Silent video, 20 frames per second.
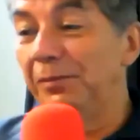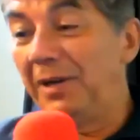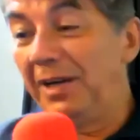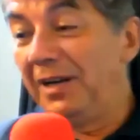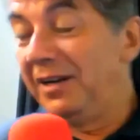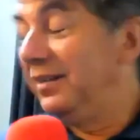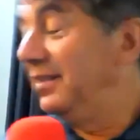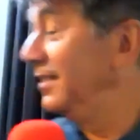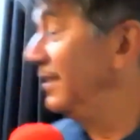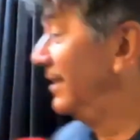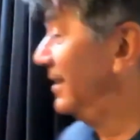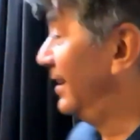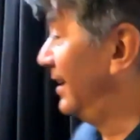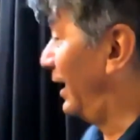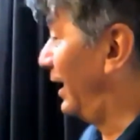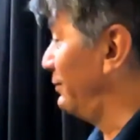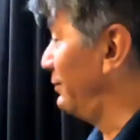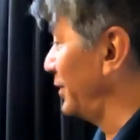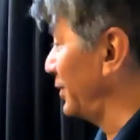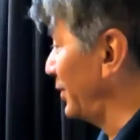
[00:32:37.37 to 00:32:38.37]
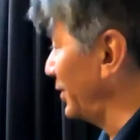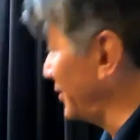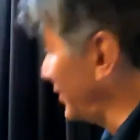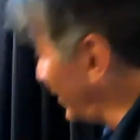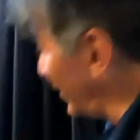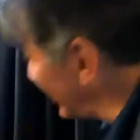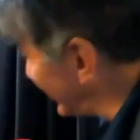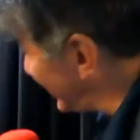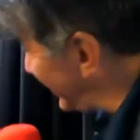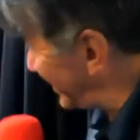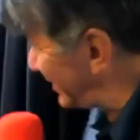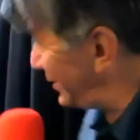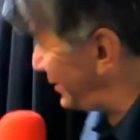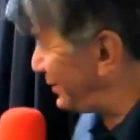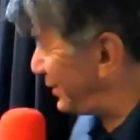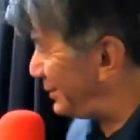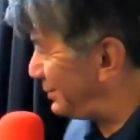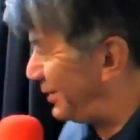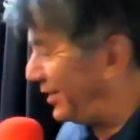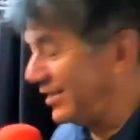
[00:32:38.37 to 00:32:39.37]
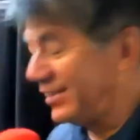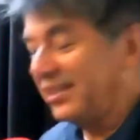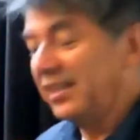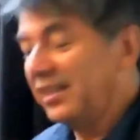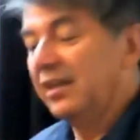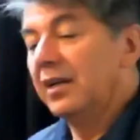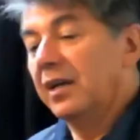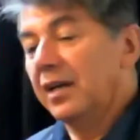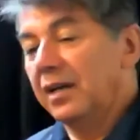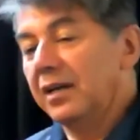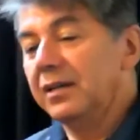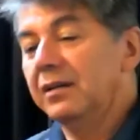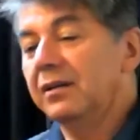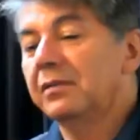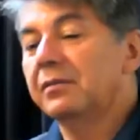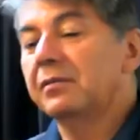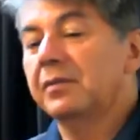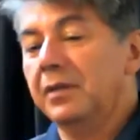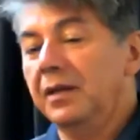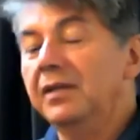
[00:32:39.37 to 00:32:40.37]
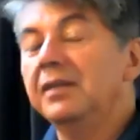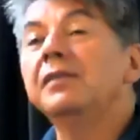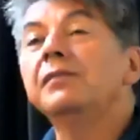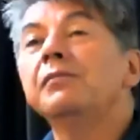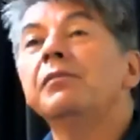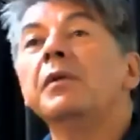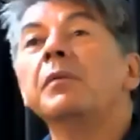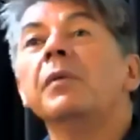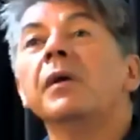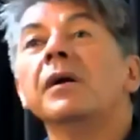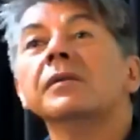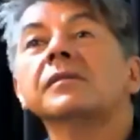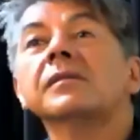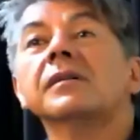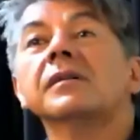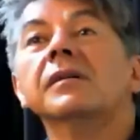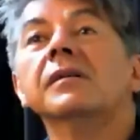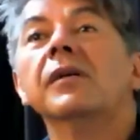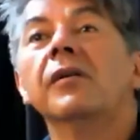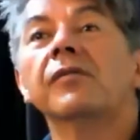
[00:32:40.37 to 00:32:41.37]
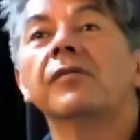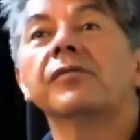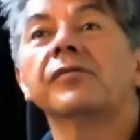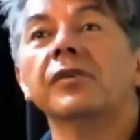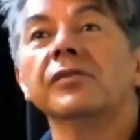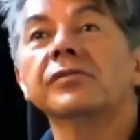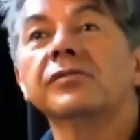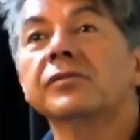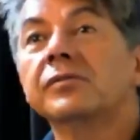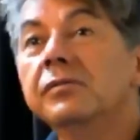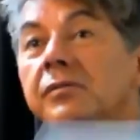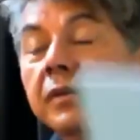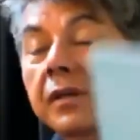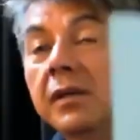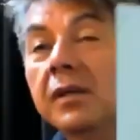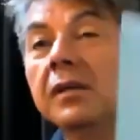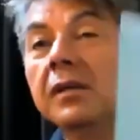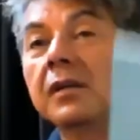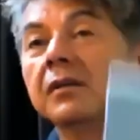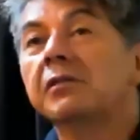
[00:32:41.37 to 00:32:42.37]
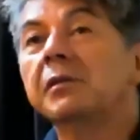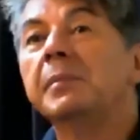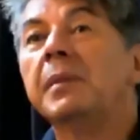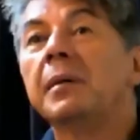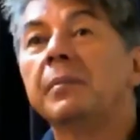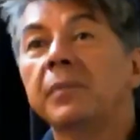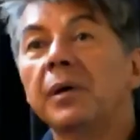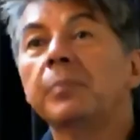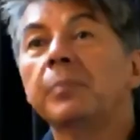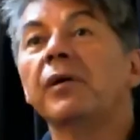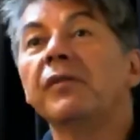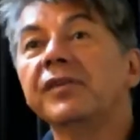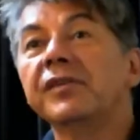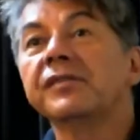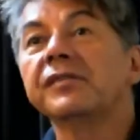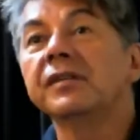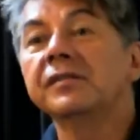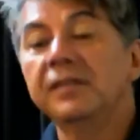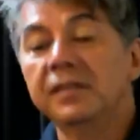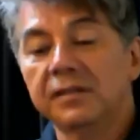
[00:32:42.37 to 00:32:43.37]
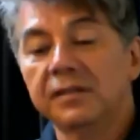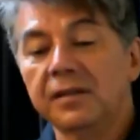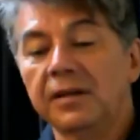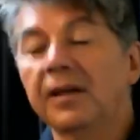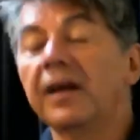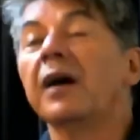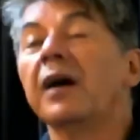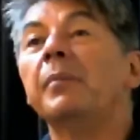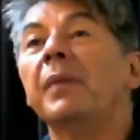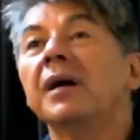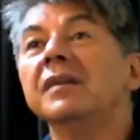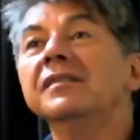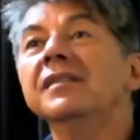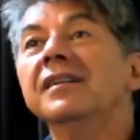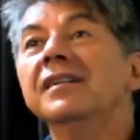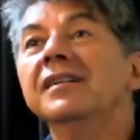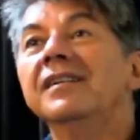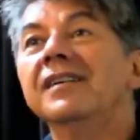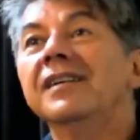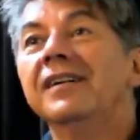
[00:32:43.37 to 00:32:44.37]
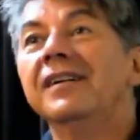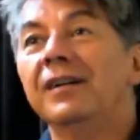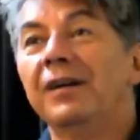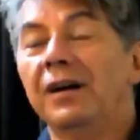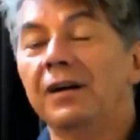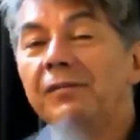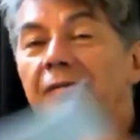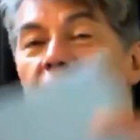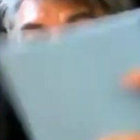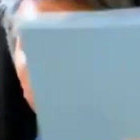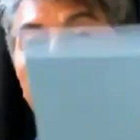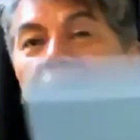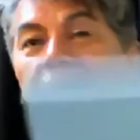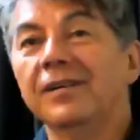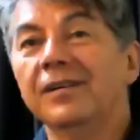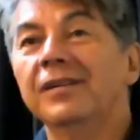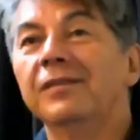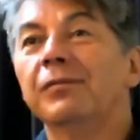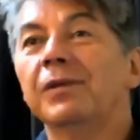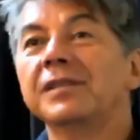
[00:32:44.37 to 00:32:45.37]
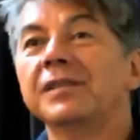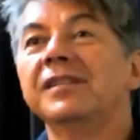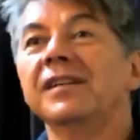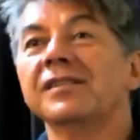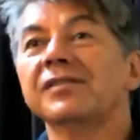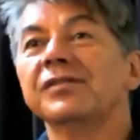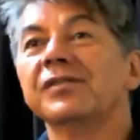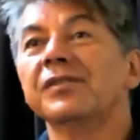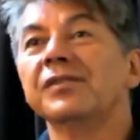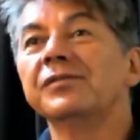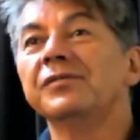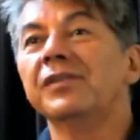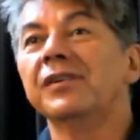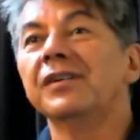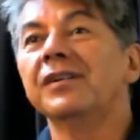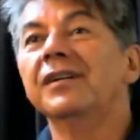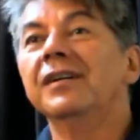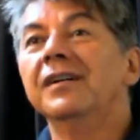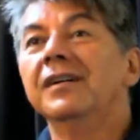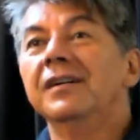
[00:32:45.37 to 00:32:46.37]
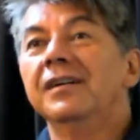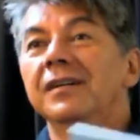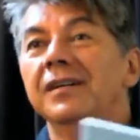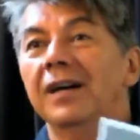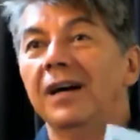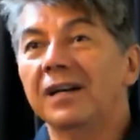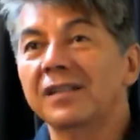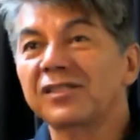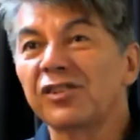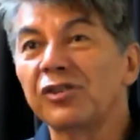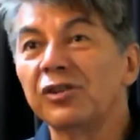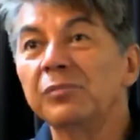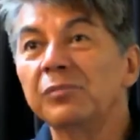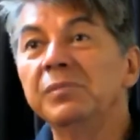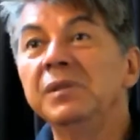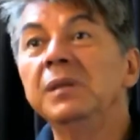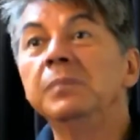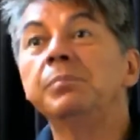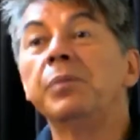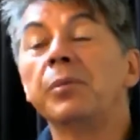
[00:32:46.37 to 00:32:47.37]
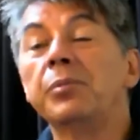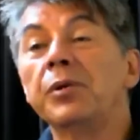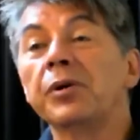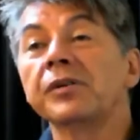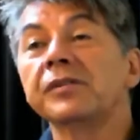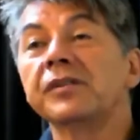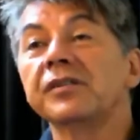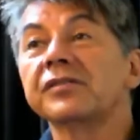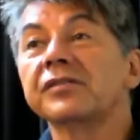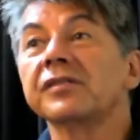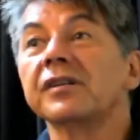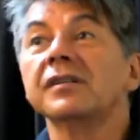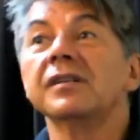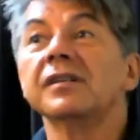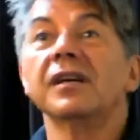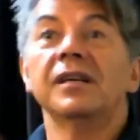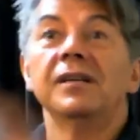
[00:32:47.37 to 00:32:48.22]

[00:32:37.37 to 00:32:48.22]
Well, I'm very honored. Thank you very much. And clearly, we want, of course, to remember Professor Dieter Hermann for what he has done for astronomy, popularization,